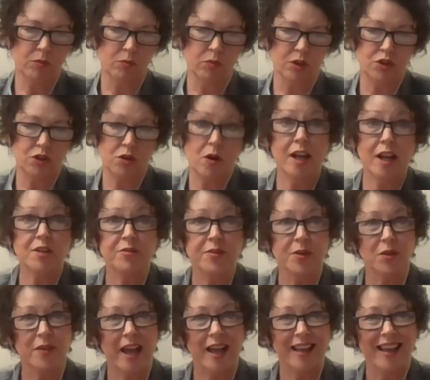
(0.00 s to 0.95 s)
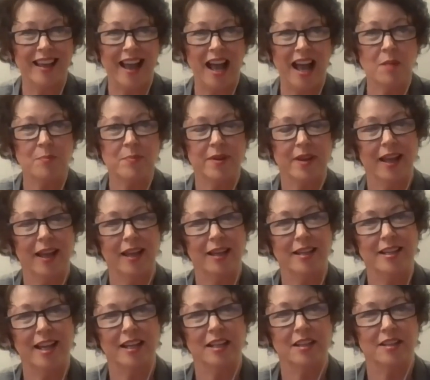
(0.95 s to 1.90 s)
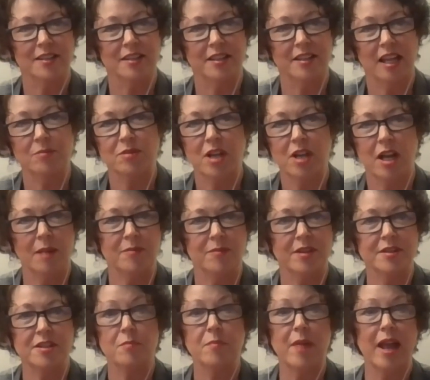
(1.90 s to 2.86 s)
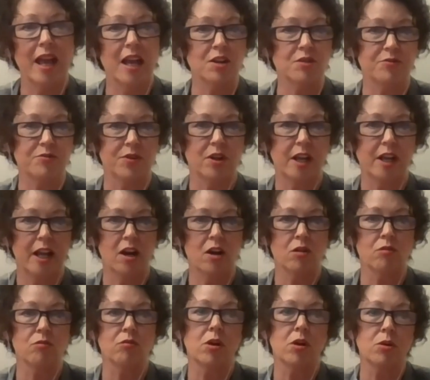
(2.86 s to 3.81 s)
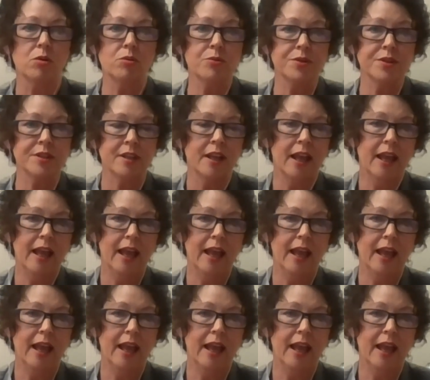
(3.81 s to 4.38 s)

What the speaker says: trying to fill that gap, and yet at the same time, the demand for care grows,